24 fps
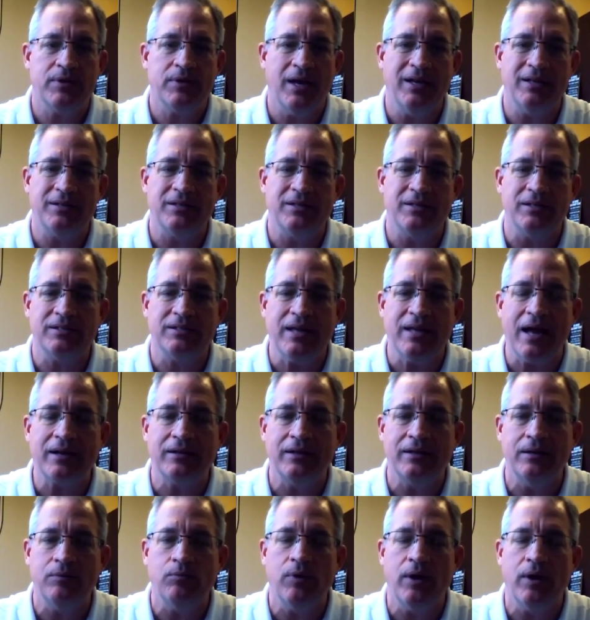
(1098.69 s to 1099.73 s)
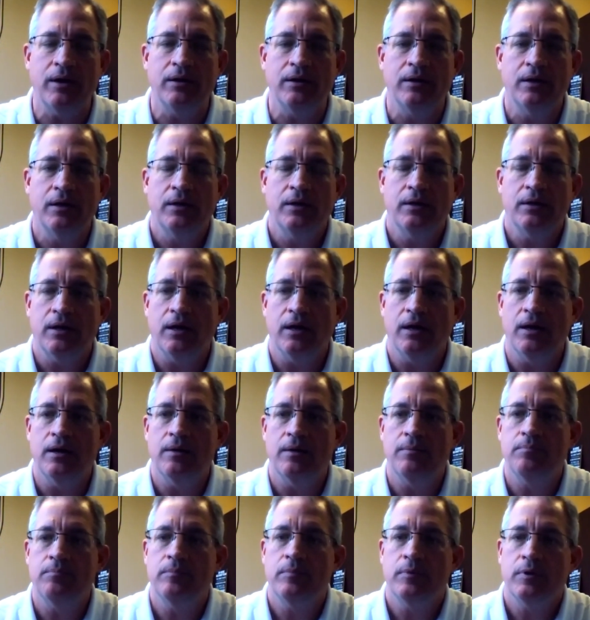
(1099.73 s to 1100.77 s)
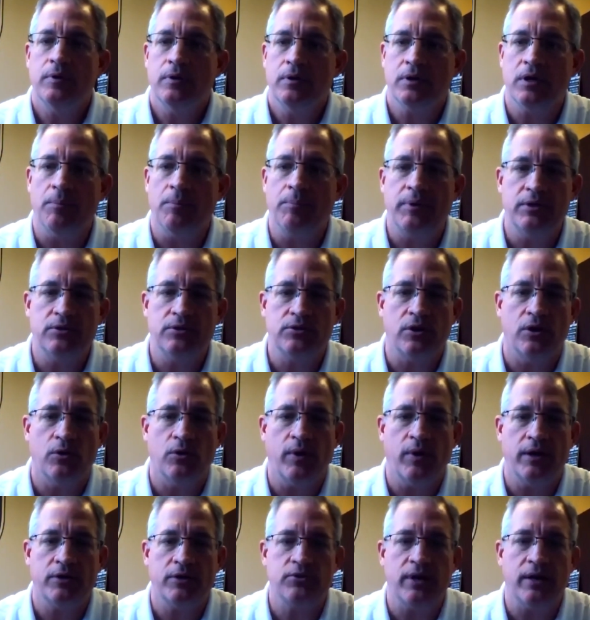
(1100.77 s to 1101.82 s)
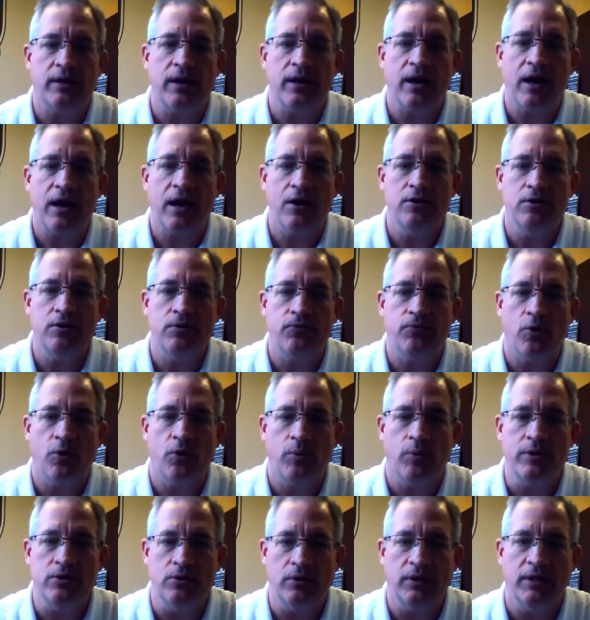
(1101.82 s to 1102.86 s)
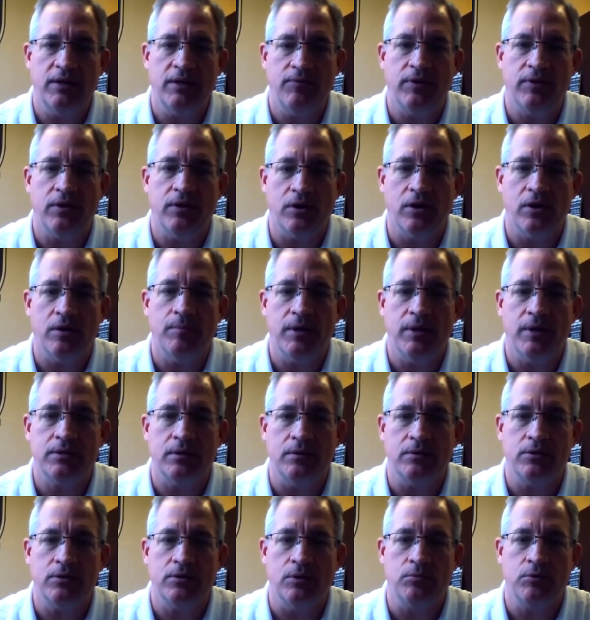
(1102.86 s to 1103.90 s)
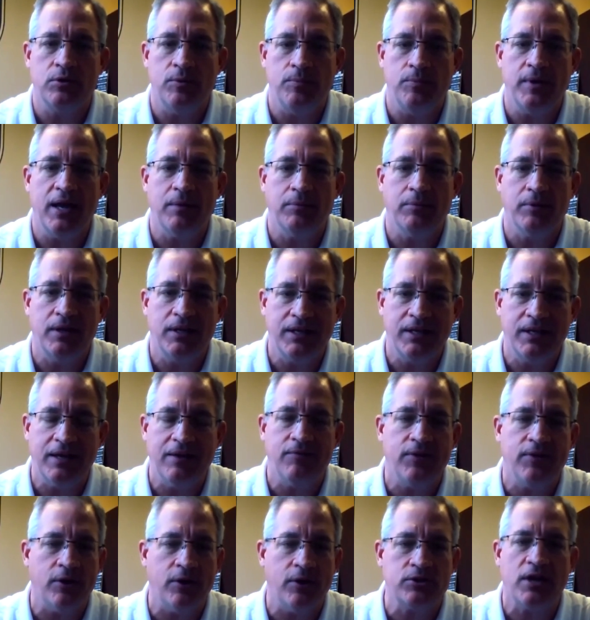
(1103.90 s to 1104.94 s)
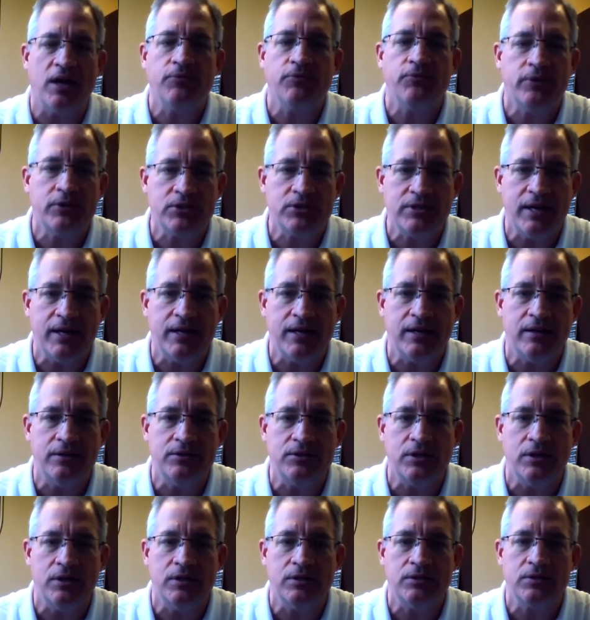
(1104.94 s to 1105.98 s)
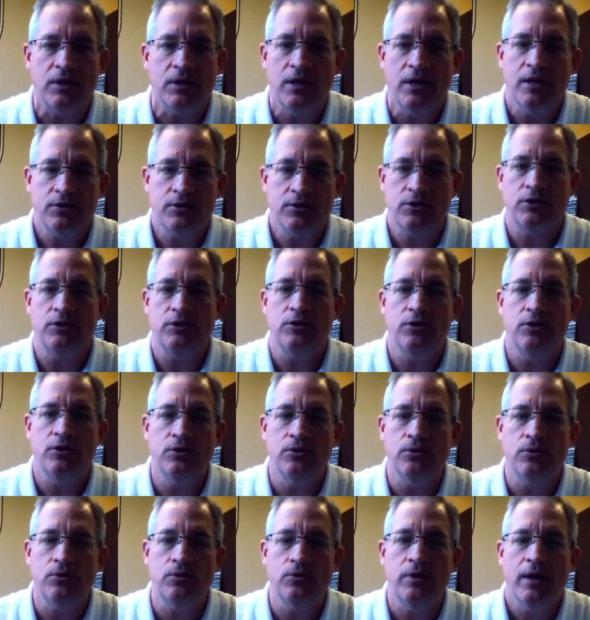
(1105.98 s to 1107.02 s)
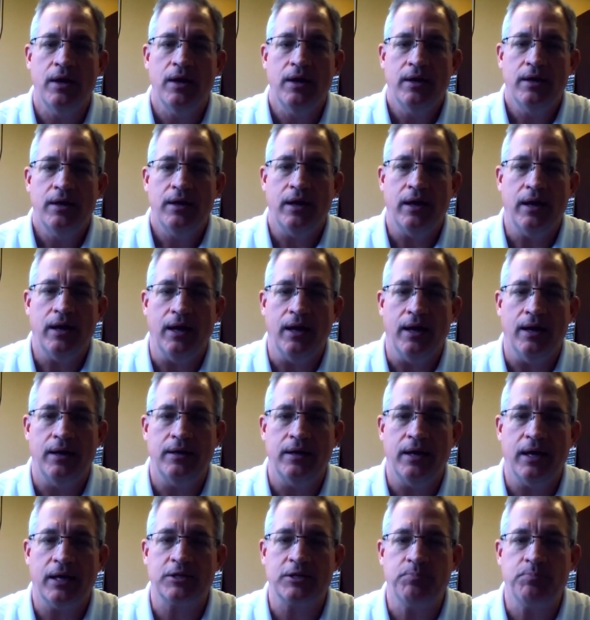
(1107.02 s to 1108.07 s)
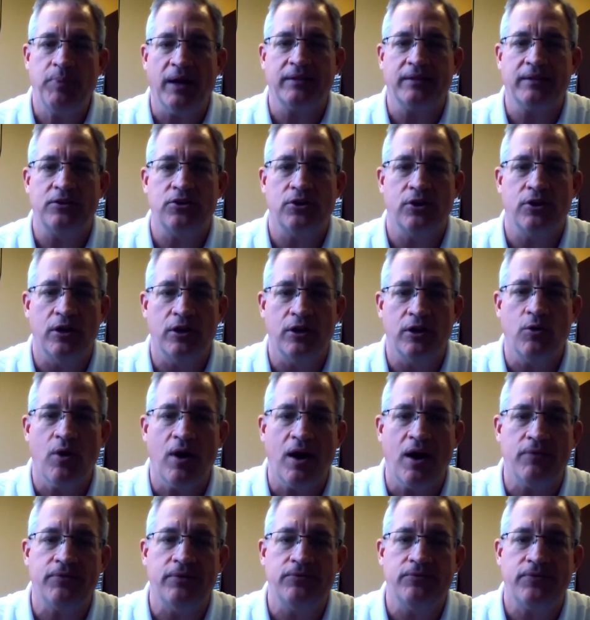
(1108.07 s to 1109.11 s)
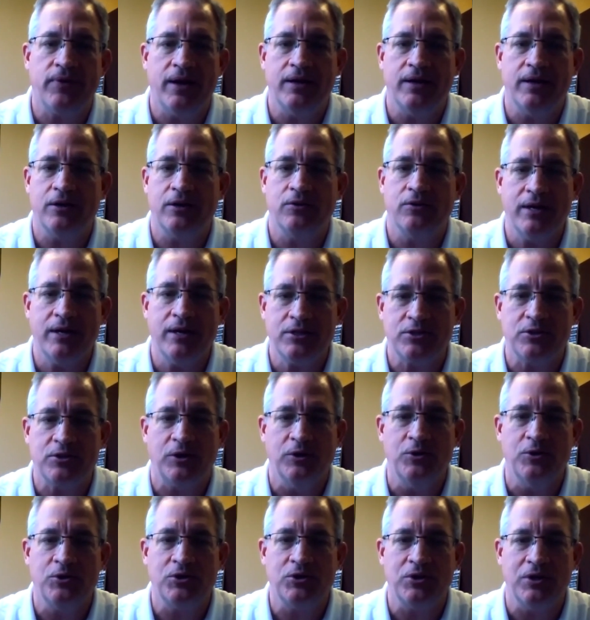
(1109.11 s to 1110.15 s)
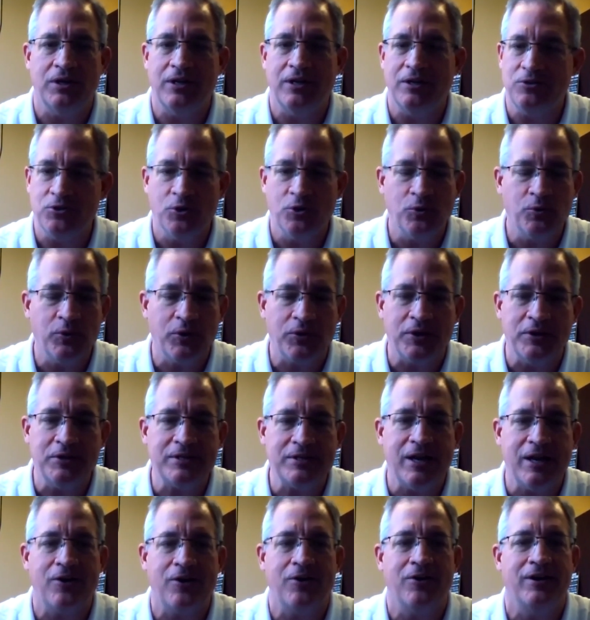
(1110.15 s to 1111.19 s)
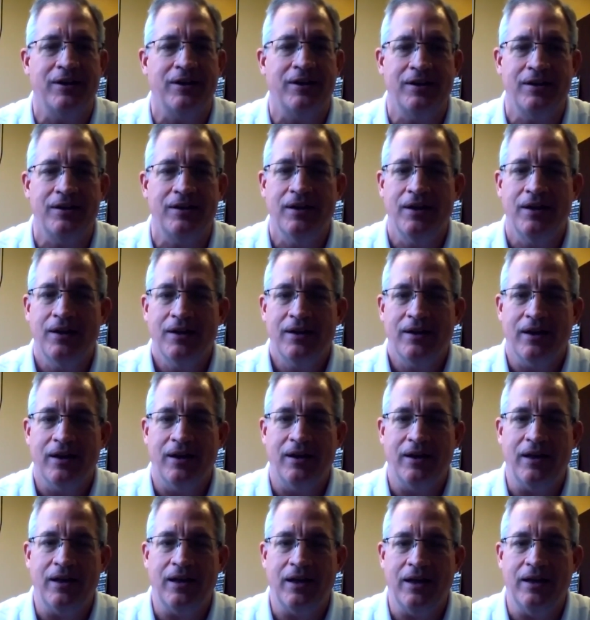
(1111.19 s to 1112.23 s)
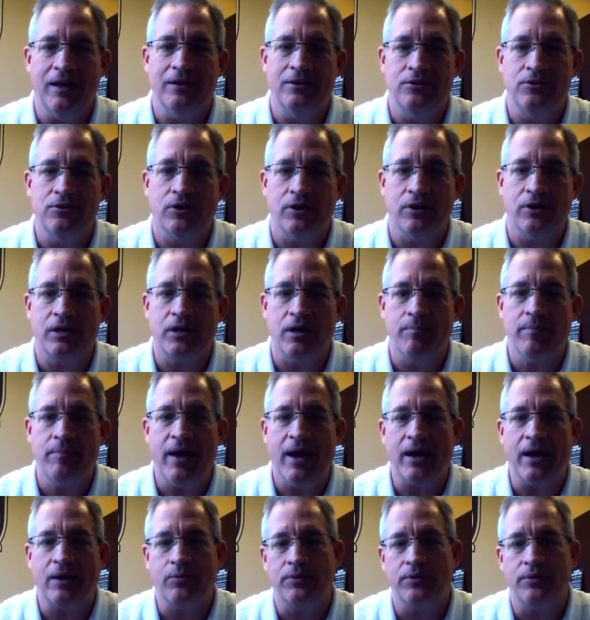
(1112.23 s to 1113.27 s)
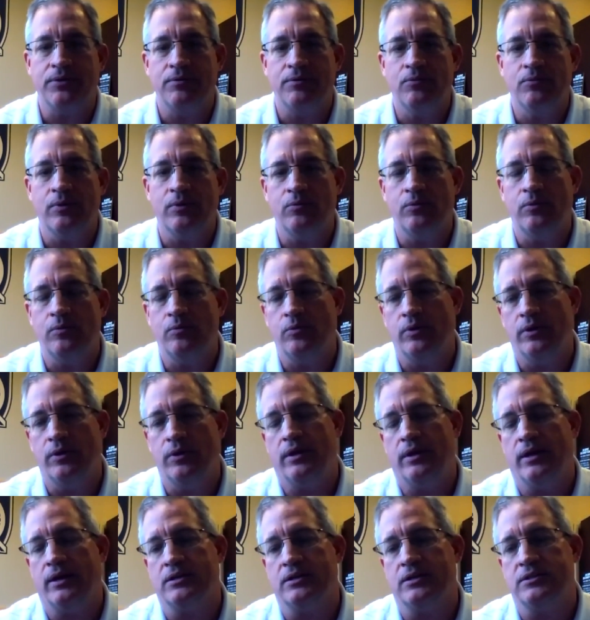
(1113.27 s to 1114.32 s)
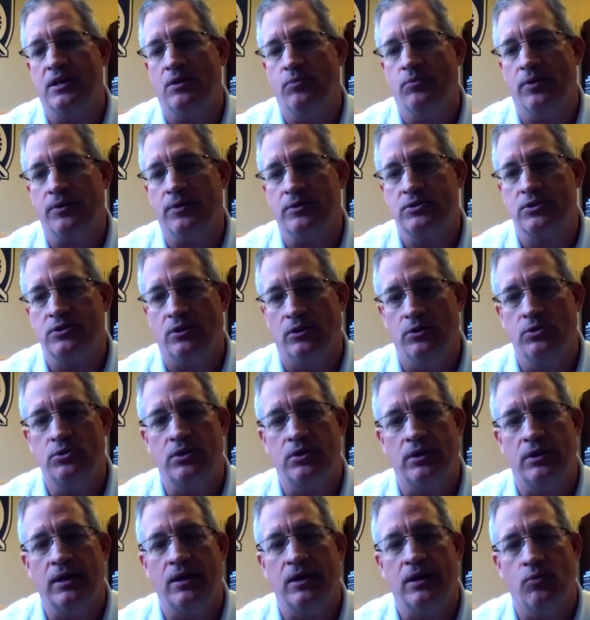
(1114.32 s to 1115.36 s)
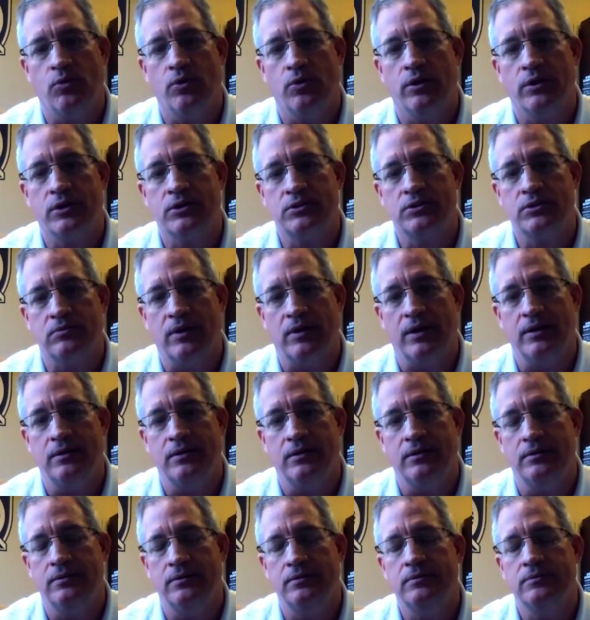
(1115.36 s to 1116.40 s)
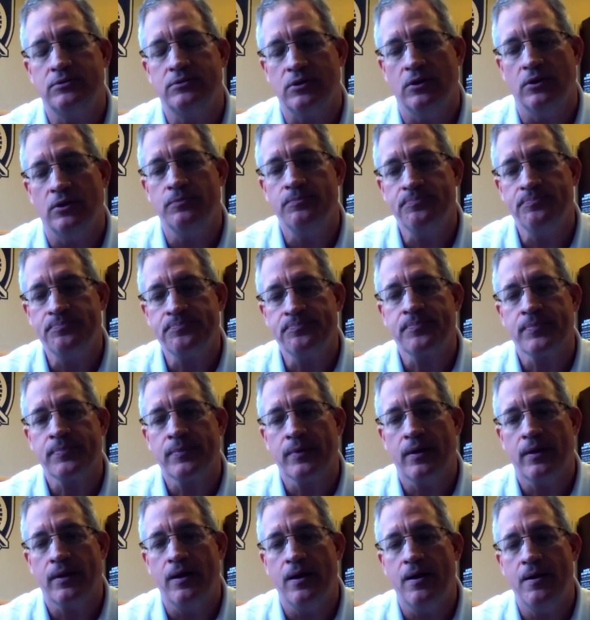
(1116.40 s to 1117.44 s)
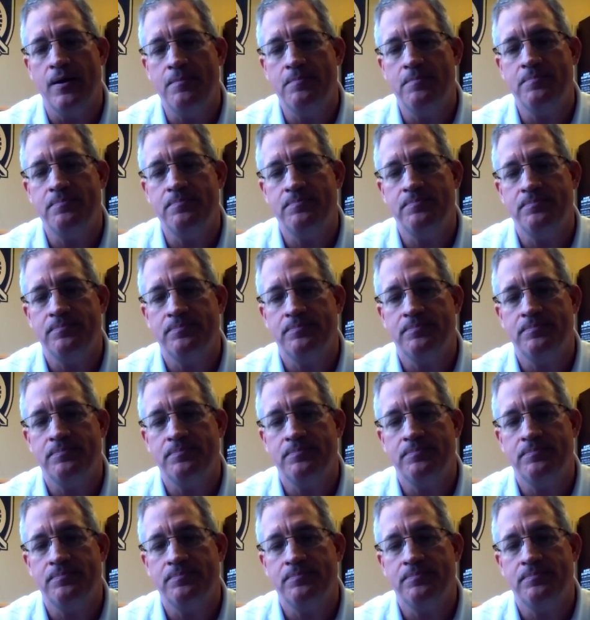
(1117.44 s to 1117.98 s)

And it's exactly what um, companies are going to want to try to hire you for when you leave the Army to, to, to be able to give their toughest challenges to you and expect that you're going to go off and find a great solution and do it with integrity uh, and you're going to come back with with like i said with a solution that works right and so um,